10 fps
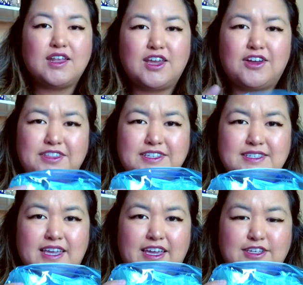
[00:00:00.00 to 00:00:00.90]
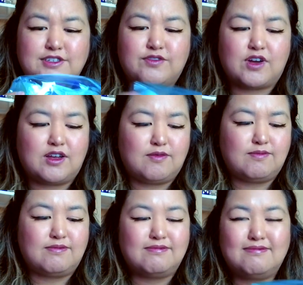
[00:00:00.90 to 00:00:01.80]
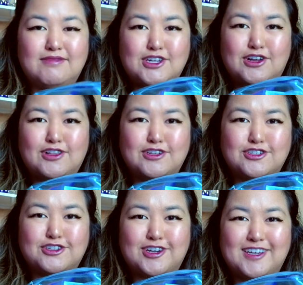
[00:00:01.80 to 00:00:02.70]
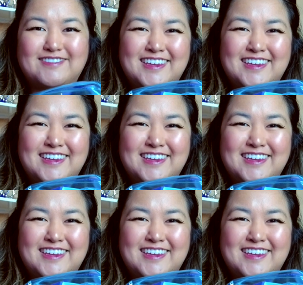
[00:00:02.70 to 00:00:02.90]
And I got this case from the Dollar Tree.